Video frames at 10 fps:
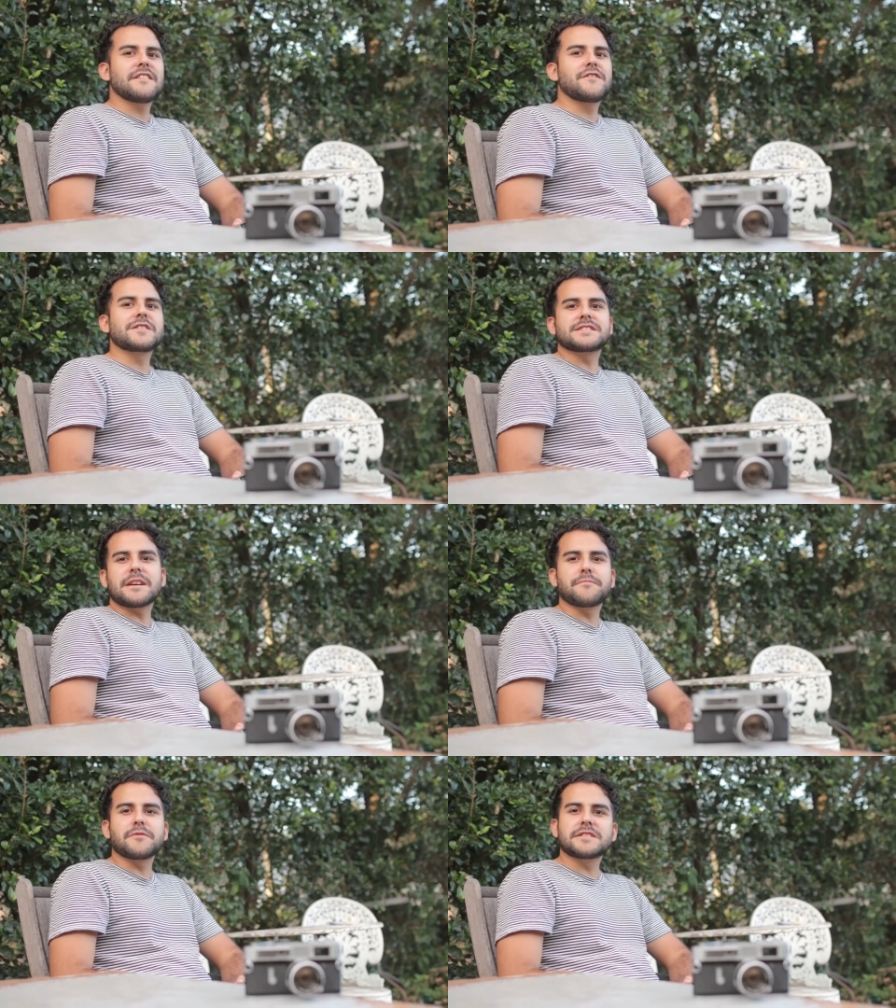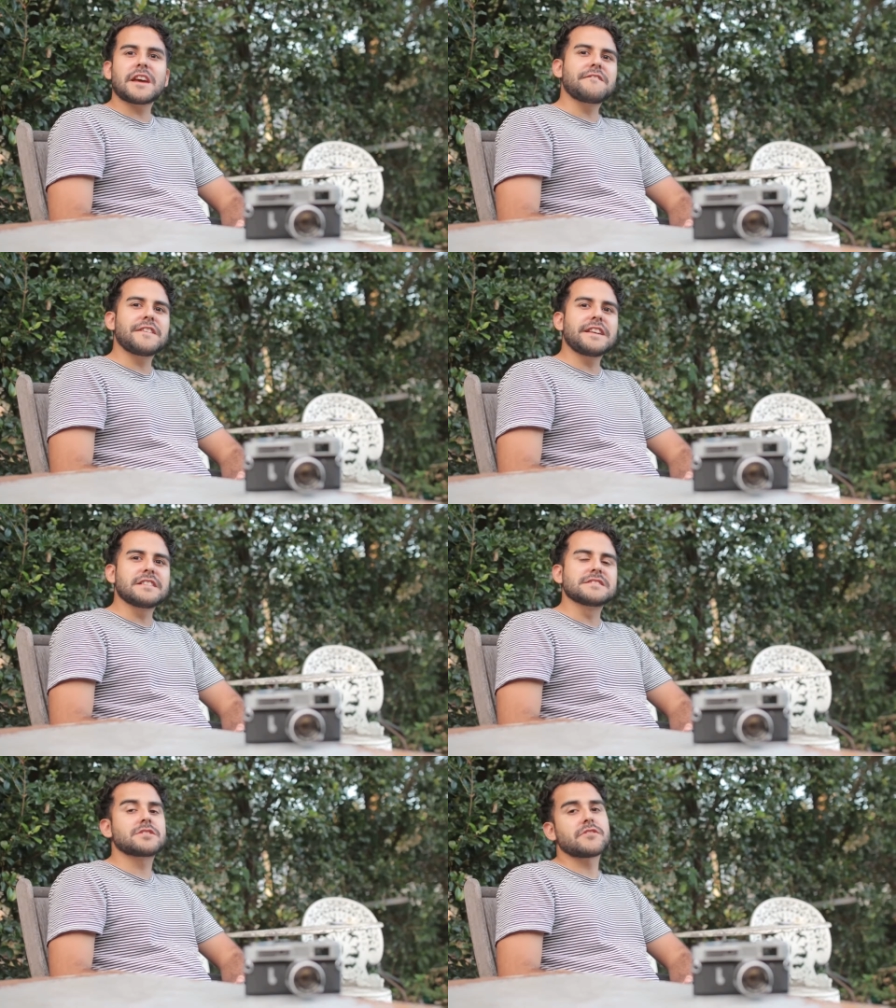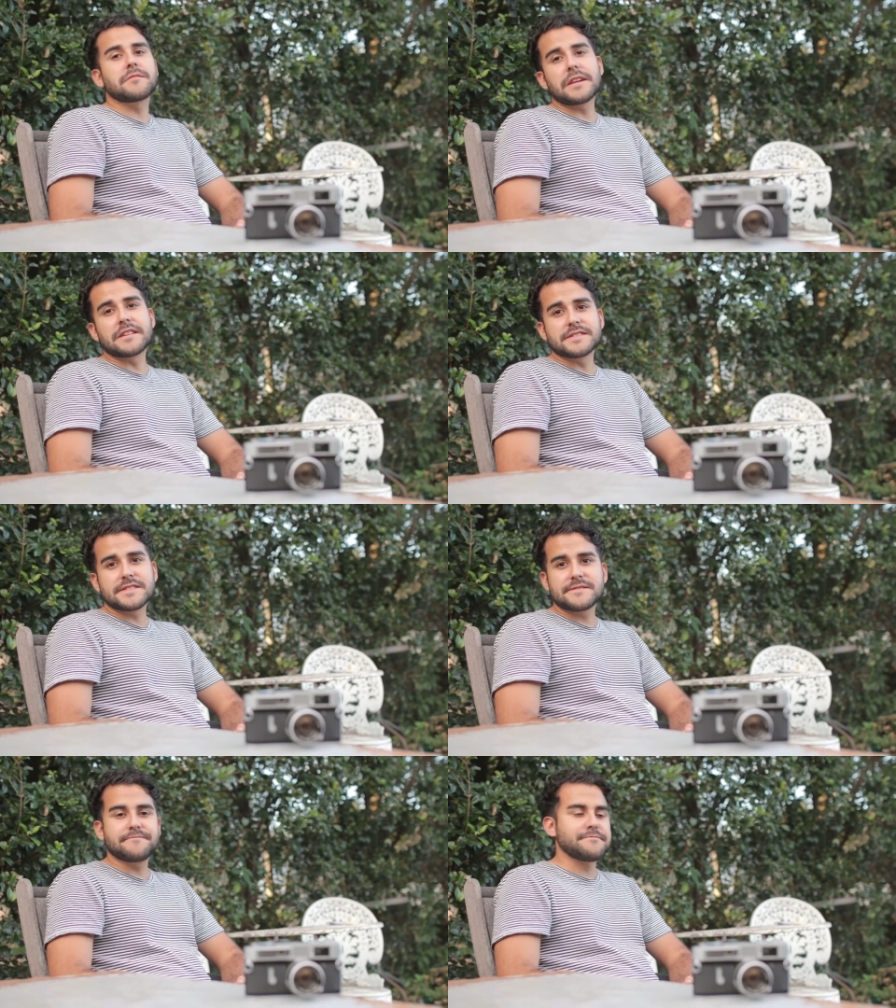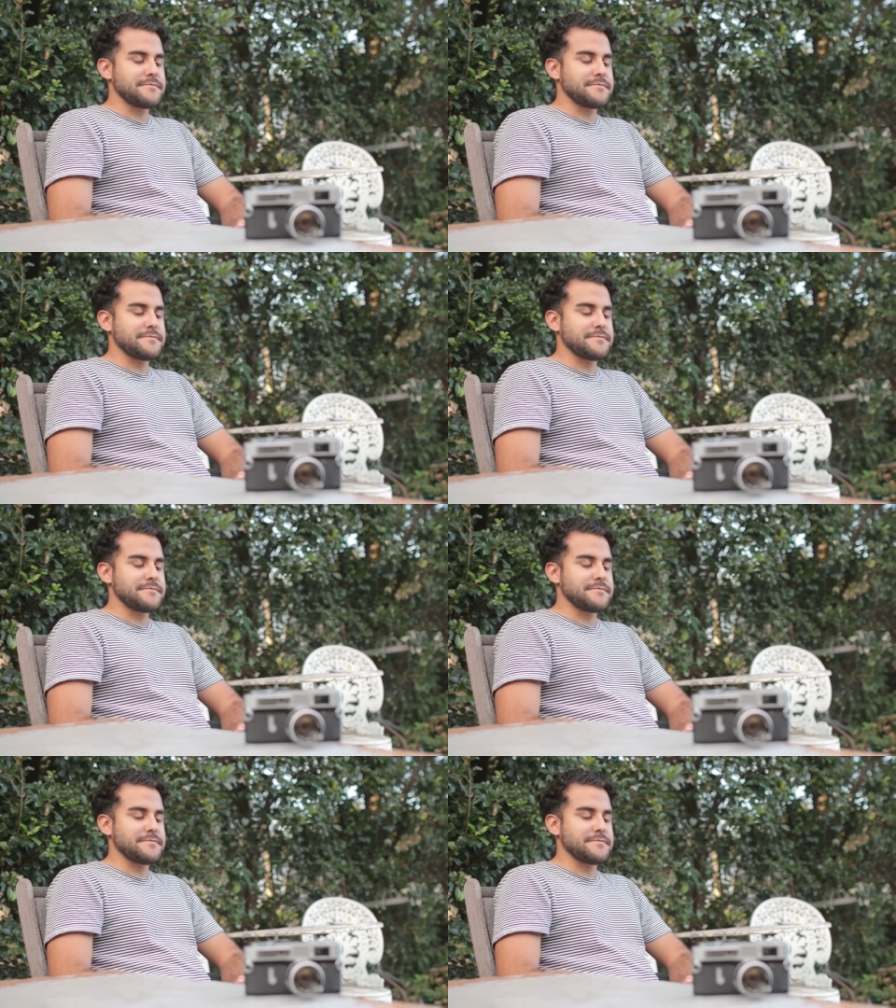For example, 10 feet is 3 meters.